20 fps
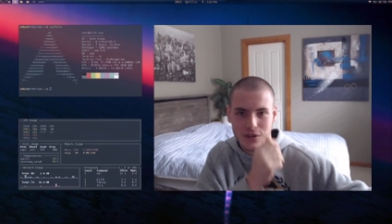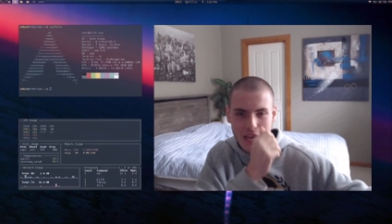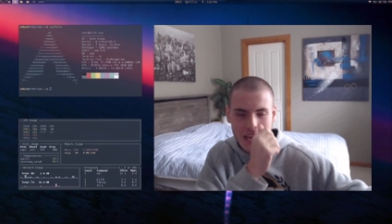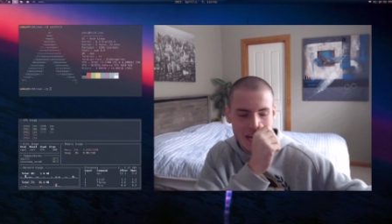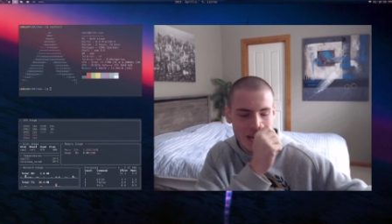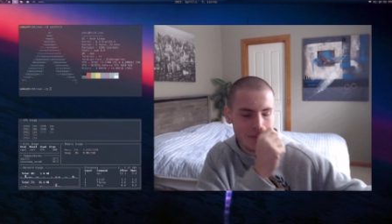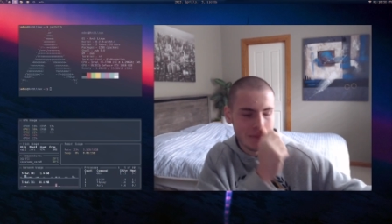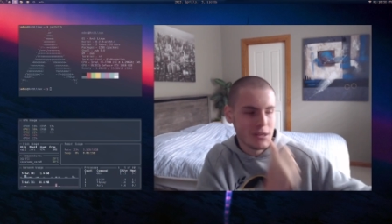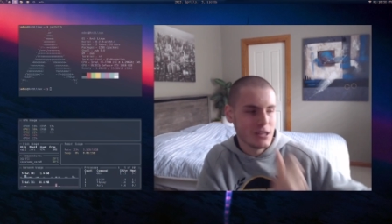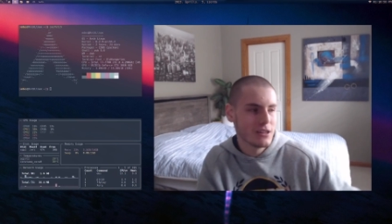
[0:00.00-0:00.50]
And
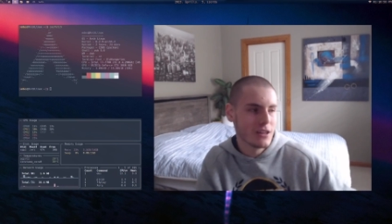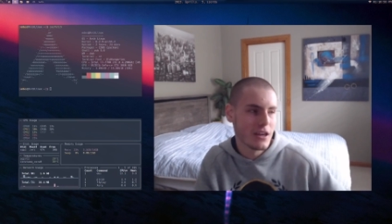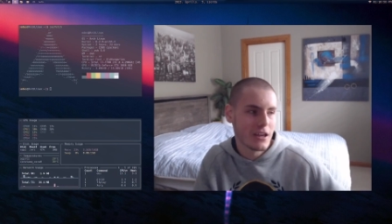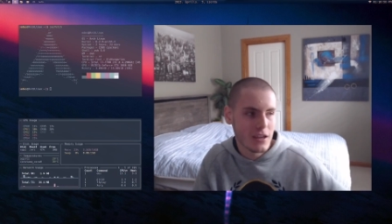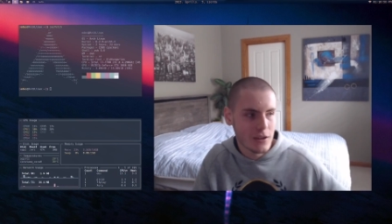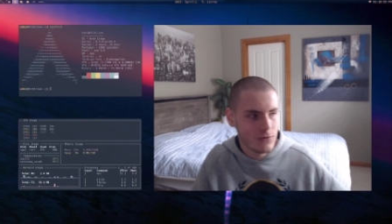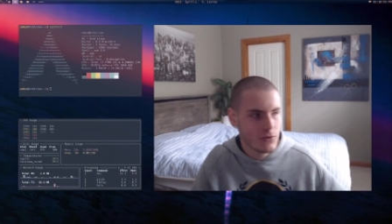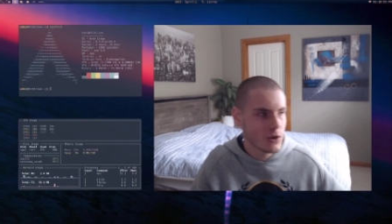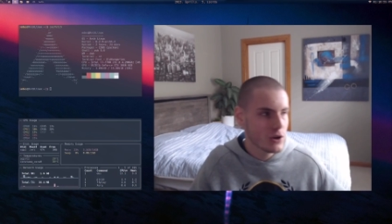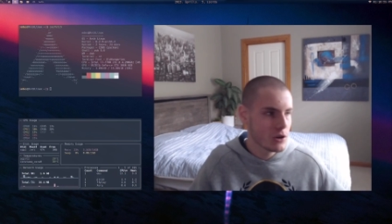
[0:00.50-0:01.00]
I mean like,
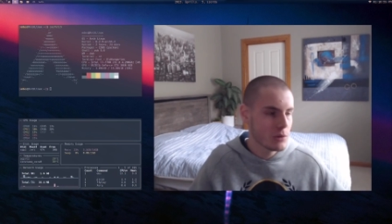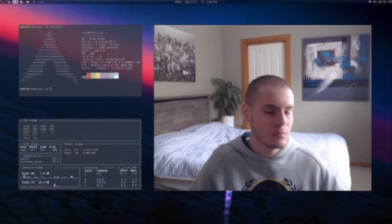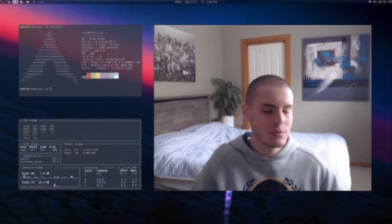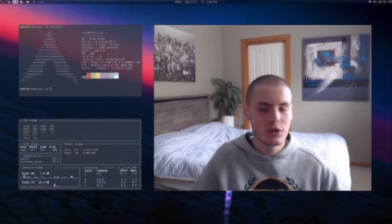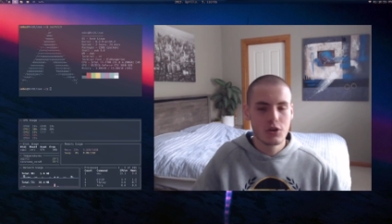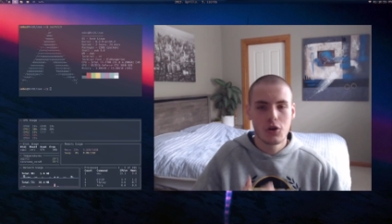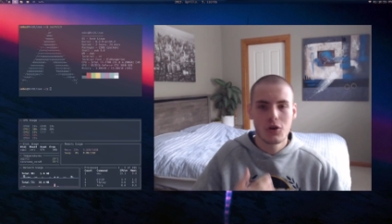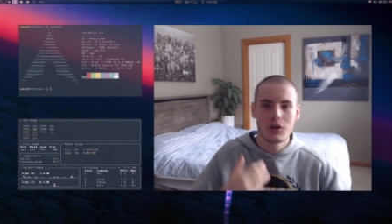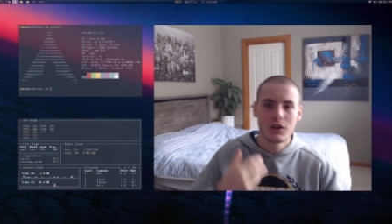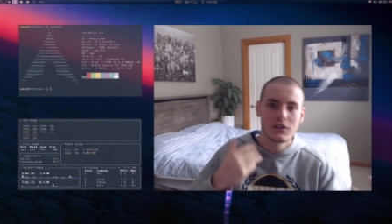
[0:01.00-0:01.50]
if you're gonna be
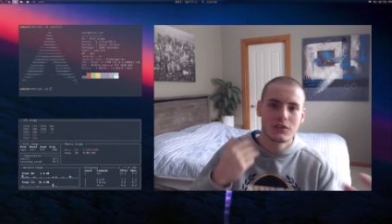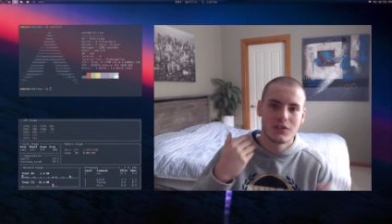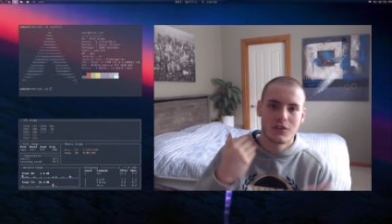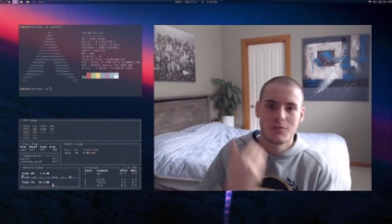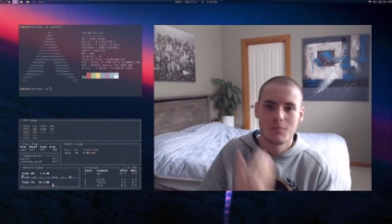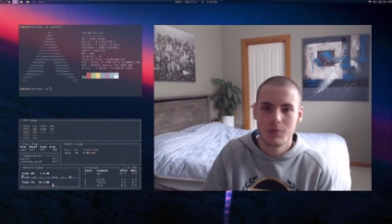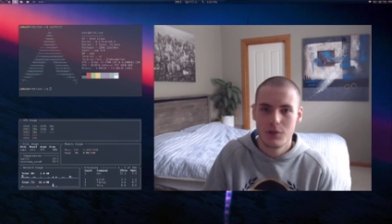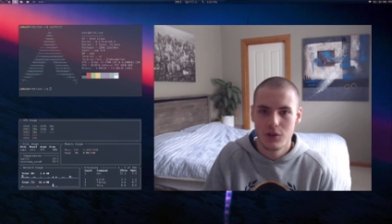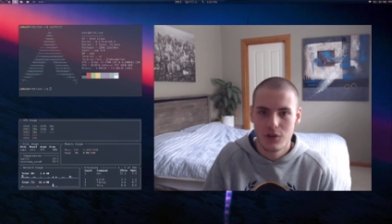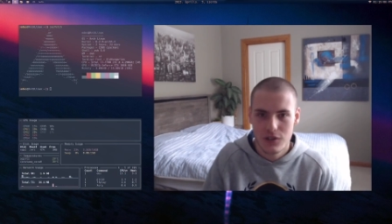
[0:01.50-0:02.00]
going into
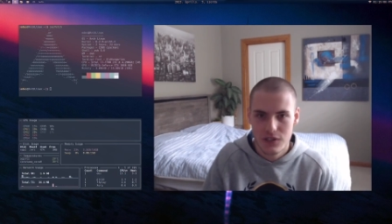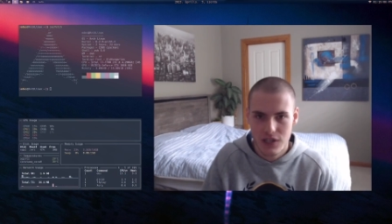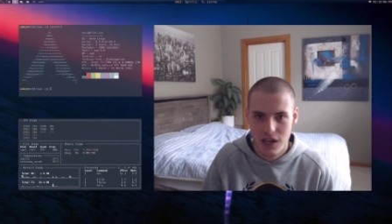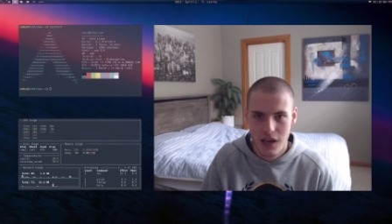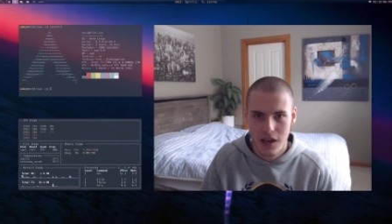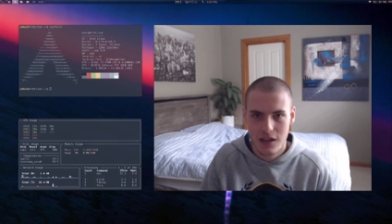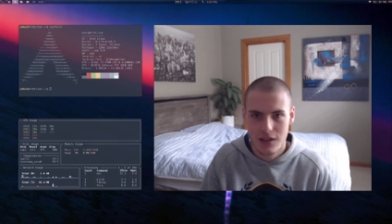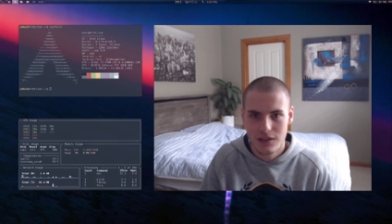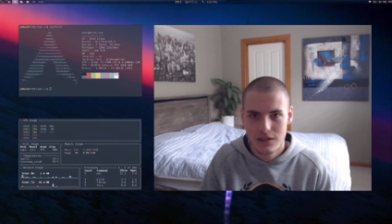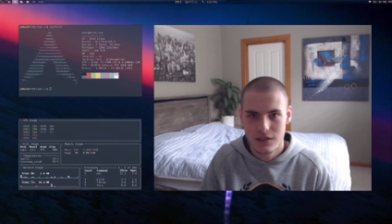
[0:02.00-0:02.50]
computer
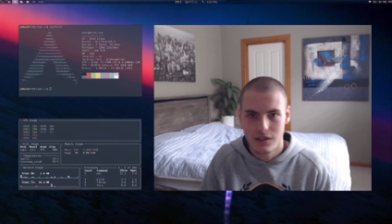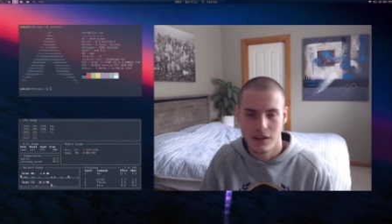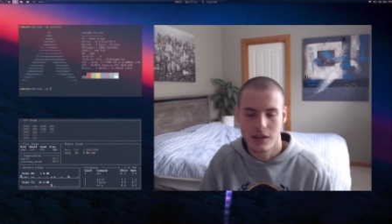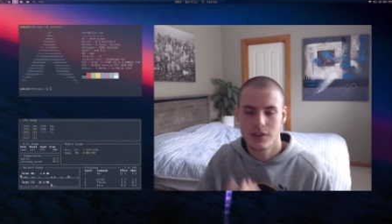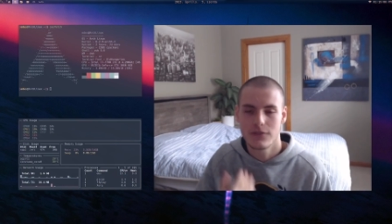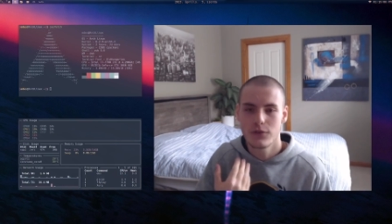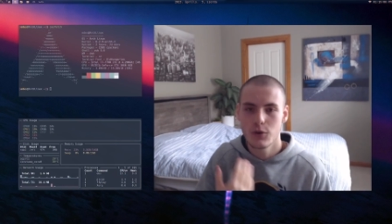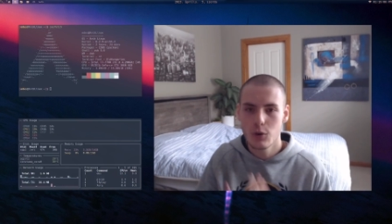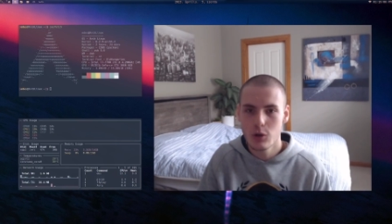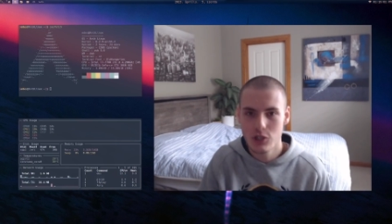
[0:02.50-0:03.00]
science, like
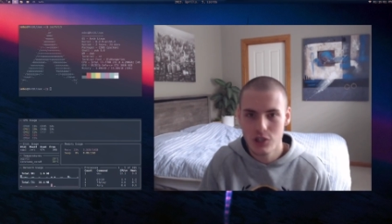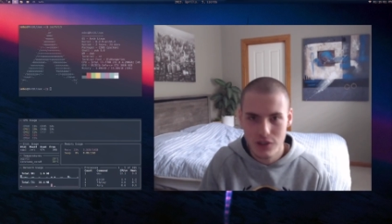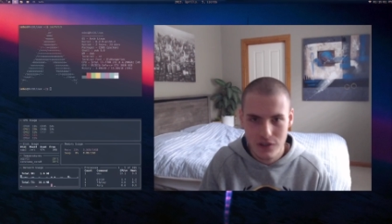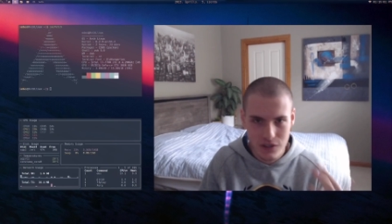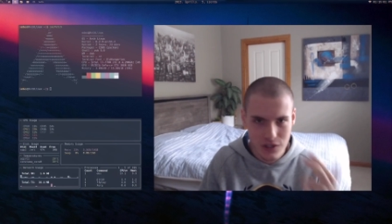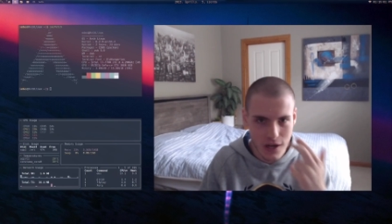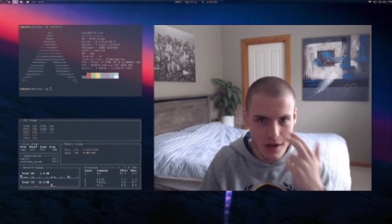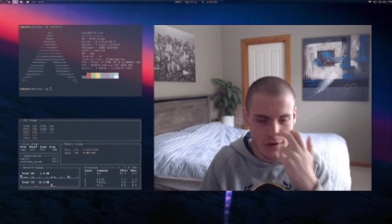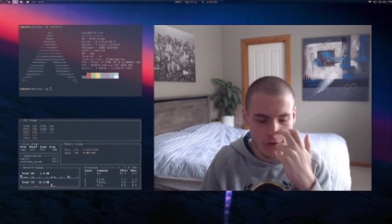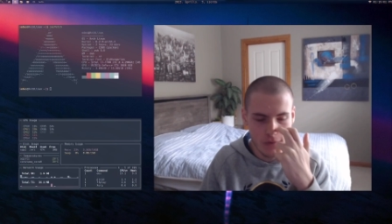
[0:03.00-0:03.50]
if you're watching this
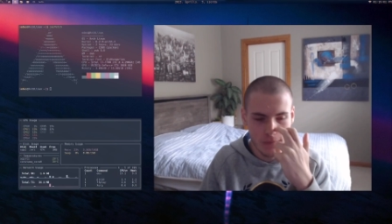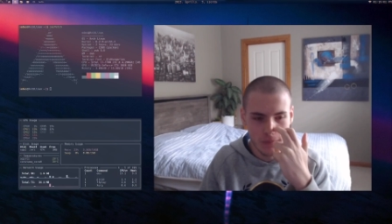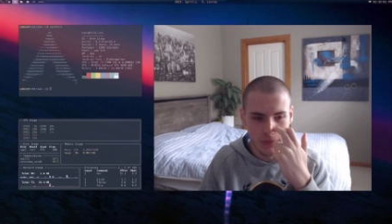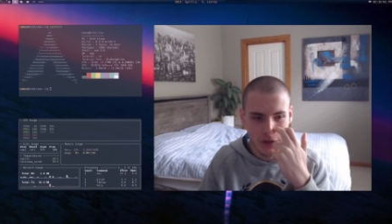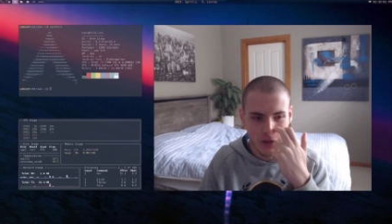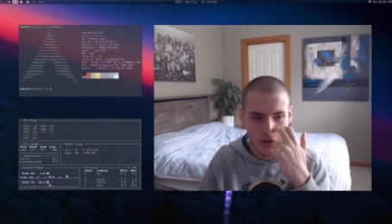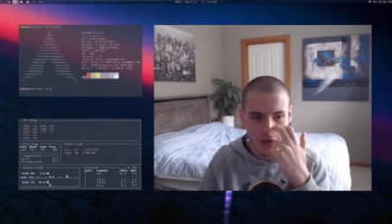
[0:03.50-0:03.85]
channel,